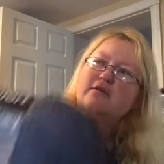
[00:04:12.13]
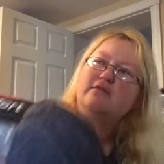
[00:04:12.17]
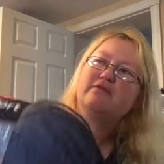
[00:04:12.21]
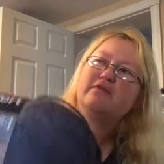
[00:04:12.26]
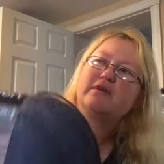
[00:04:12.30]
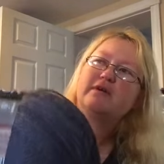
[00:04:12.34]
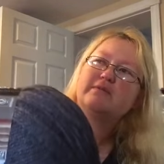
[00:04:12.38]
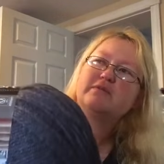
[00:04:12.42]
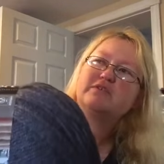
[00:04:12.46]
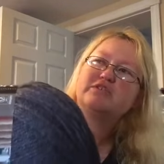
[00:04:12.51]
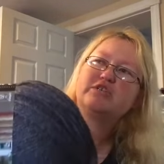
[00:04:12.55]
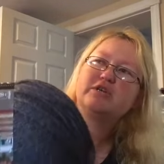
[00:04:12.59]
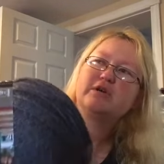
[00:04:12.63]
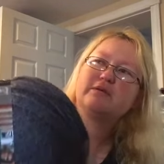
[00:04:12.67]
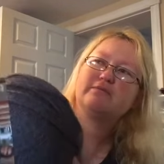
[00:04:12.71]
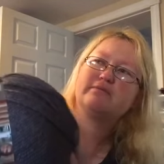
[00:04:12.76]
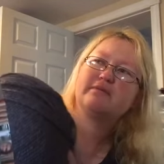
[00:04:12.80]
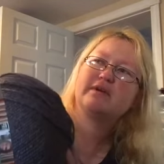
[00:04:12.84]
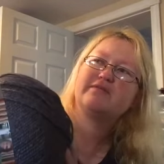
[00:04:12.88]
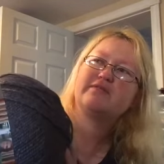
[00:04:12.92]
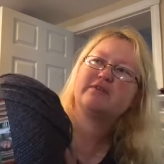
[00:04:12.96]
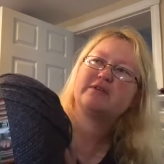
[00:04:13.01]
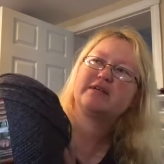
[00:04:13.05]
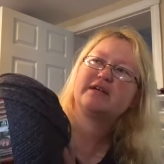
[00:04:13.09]
from the show
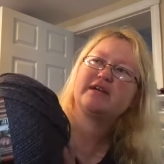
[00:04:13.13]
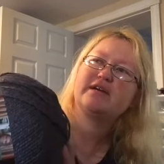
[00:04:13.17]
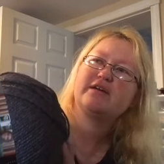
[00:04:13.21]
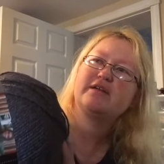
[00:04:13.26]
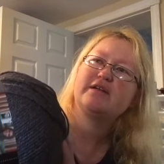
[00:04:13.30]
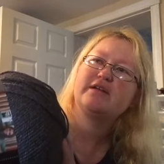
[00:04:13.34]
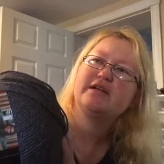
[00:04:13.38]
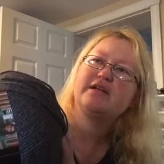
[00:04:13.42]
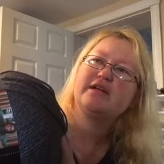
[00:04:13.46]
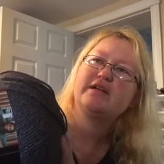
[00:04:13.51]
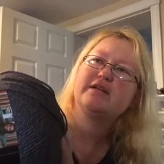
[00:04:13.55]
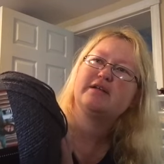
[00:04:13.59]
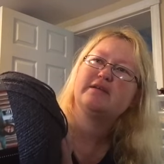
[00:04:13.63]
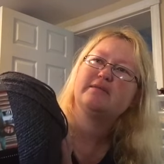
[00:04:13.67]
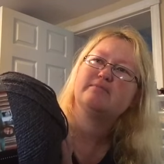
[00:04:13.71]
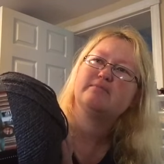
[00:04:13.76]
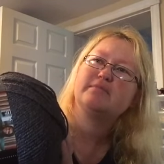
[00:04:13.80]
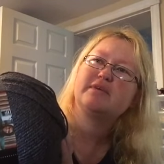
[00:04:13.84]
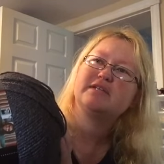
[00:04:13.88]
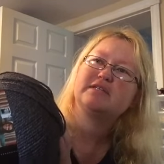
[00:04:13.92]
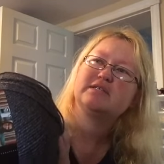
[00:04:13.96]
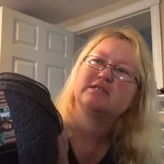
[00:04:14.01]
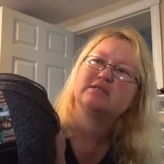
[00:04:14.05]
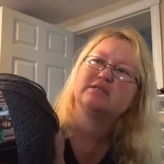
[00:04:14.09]
Riverdale in
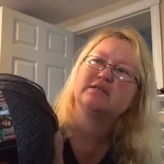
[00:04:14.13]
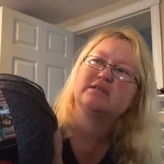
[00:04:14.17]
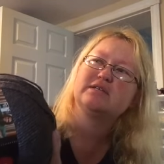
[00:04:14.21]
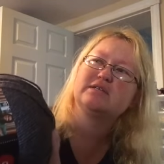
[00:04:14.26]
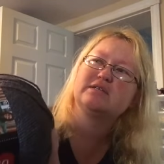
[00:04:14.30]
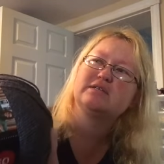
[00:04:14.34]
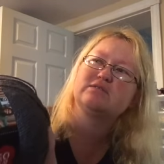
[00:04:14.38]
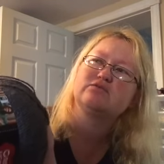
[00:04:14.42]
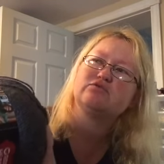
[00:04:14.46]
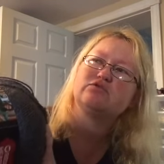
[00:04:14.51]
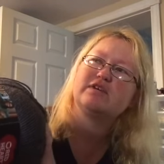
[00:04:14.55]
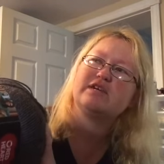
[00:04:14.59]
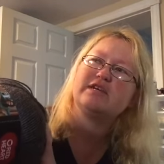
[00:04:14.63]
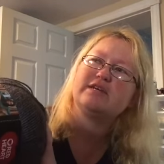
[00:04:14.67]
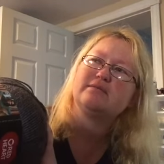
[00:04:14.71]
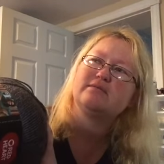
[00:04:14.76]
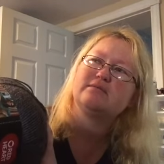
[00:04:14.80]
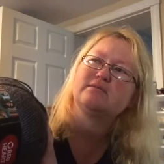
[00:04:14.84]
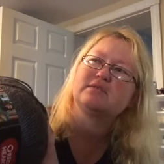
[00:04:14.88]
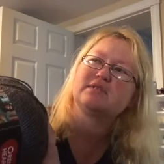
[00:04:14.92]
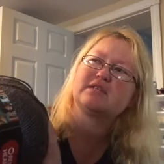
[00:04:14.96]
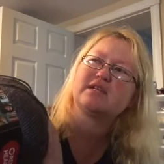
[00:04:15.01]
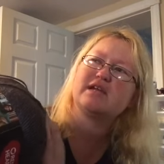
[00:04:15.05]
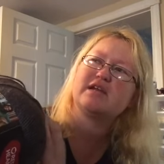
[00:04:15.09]
basically a straight,
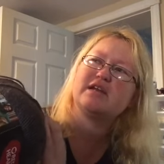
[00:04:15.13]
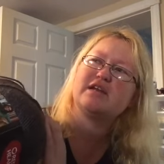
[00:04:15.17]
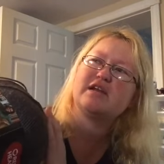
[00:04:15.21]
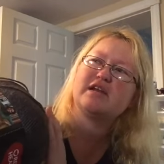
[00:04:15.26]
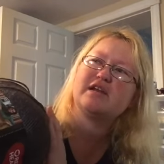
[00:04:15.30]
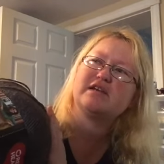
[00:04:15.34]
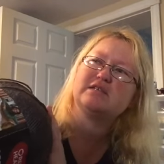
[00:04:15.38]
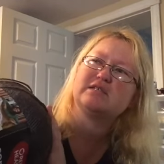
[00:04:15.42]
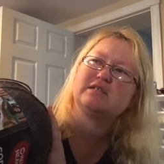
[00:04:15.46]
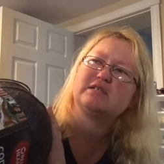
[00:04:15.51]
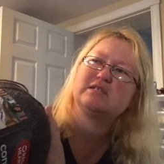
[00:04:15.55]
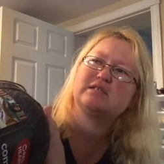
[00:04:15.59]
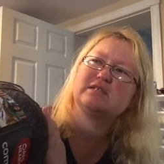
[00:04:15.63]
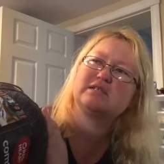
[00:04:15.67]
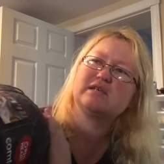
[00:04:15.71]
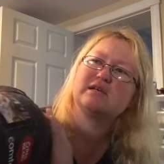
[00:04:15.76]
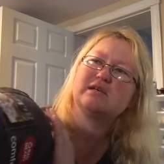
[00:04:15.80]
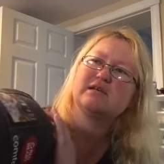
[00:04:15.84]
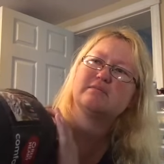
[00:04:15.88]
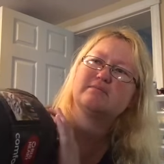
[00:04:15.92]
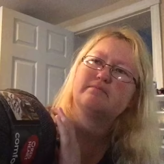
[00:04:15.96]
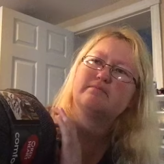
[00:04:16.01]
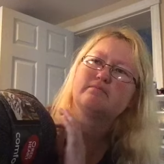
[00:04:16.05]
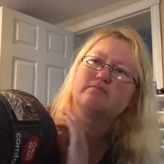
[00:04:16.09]
nice
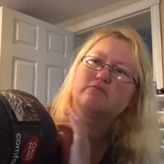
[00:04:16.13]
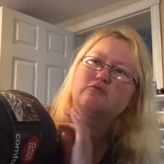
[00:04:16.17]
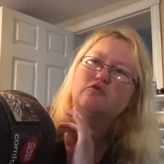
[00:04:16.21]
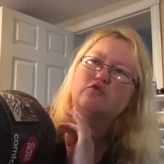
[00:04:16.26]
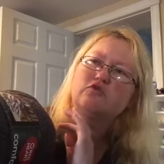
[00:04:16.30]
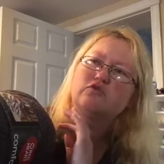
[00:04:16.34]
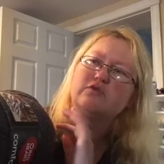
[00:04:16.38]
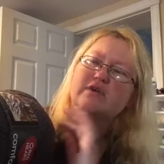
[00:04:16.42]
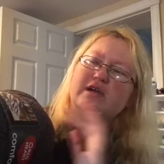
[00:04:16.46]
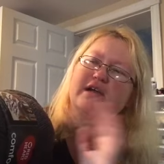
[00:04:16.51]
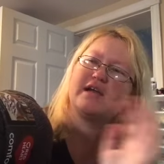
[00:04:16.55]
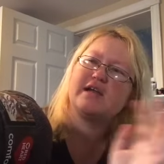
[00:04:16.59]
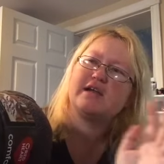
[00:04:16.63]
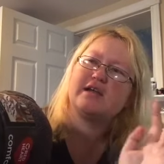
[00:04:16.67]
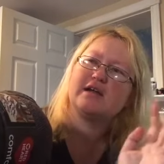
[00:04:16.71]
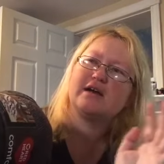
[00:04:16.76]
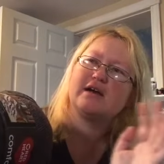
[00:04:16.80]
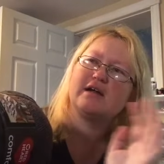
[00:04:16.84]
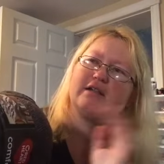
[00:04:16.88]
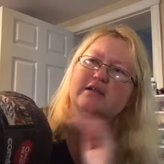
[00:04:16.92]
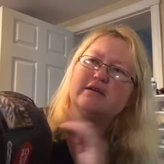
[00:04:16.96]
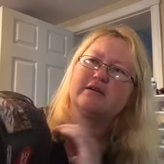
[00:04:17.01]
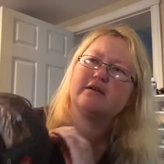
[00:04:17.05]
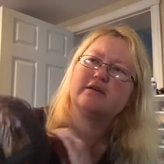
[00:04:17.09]
gray
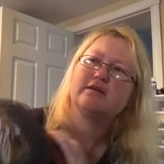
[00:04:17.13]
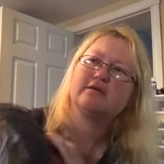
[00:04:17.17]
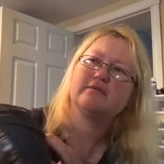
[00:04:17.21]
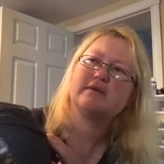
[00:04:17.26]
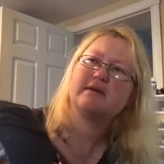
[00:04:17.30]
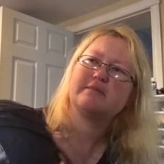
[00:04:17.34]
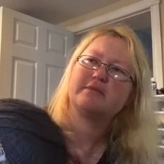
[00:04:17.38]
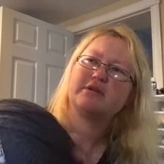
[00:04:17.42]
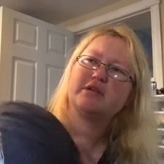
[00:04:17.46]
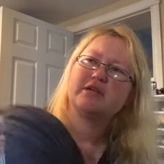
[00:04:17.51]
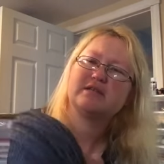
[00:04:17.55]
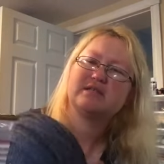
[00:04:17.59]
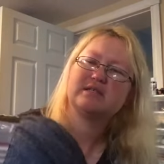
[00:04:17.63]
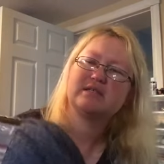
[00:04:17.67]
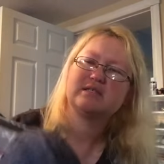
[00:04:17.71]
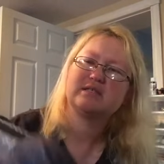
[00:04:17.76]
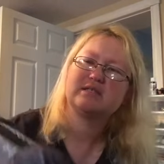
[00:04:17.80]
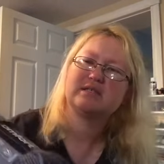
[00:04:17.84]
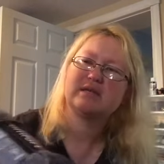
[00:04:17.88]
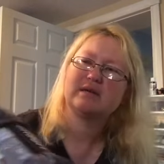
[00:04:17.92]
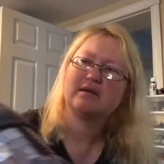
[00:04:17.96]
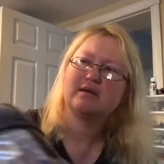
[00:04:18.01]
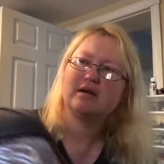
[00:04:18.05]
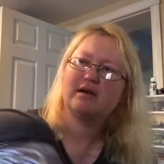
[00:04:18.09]
color
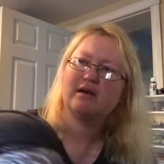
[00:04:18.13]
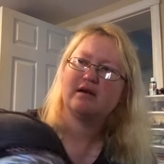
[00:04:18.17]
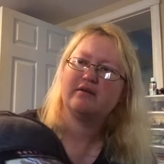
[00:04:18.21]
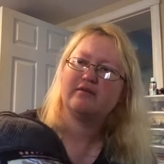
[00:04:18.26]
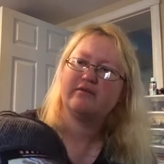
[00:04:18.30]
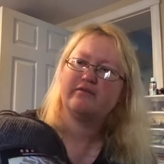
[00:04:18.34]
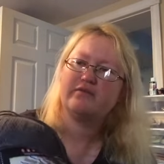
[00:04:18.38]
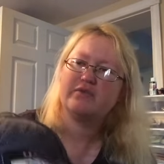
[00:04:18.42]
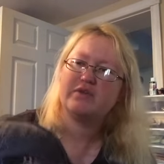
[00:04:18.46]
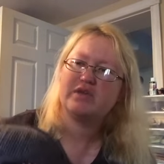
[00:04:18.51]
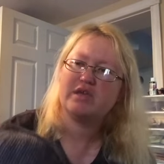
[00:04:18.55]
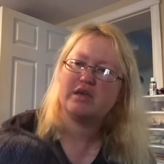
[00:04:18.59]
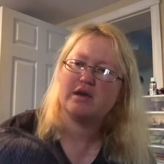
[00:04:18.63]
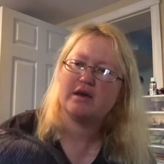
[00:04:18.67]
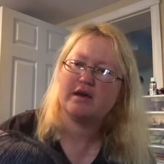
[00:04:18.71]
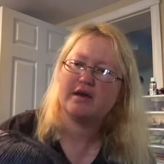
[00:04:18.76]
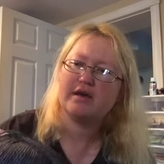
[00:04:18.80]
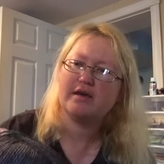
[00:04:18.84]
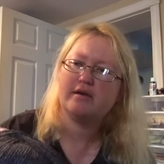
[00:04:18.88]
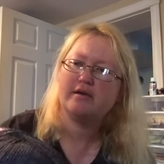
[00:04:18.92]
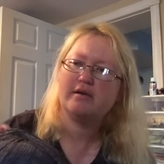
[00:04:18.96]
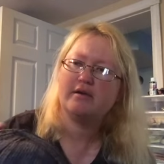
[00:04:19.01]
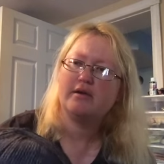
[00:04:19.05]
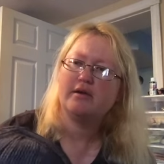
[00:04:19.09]
reminiscent of the
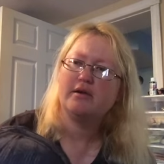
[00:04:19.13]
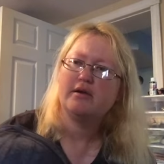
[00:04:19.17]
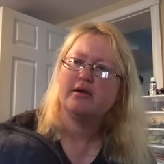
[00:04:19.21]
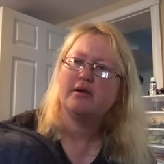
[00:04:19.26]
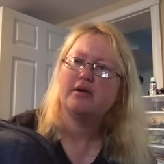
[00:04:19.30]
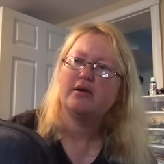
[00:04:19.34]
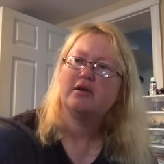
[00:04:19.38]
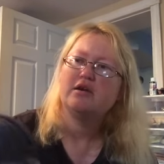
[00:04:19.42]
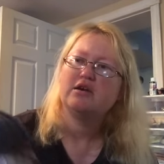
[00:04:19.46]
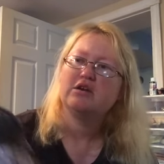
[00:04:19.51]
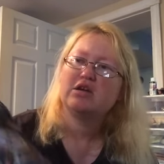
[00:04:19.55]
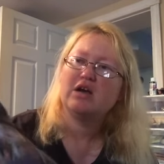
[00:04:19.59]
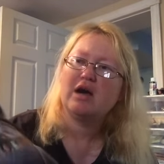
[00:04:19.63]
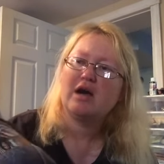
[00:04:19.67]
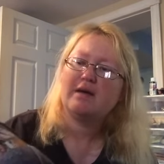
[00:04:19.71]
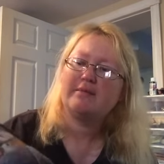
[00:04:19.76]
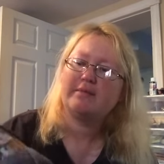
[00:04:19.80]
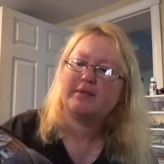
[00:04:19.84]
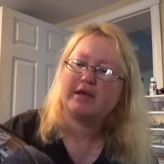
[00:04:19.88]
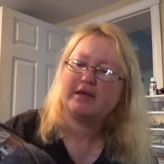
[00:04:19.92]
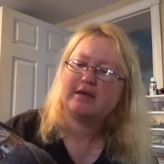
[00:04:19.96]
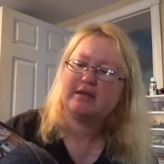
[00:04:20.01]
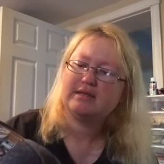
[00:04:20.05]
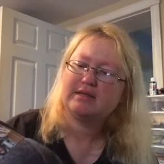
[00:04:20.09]

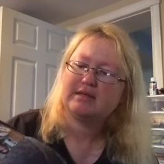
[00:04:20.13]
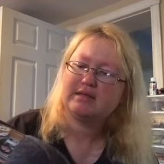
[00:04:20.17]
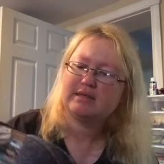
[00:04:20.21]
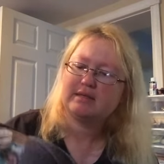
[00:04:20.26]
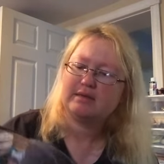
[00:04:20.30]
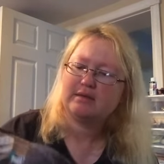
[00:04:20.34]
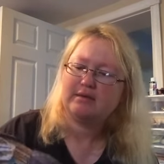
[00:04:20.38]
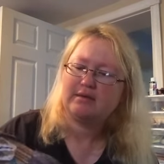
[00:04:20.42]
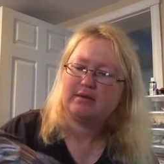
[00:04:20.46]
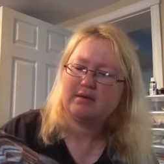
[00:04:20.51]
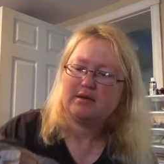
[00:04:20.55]
comics.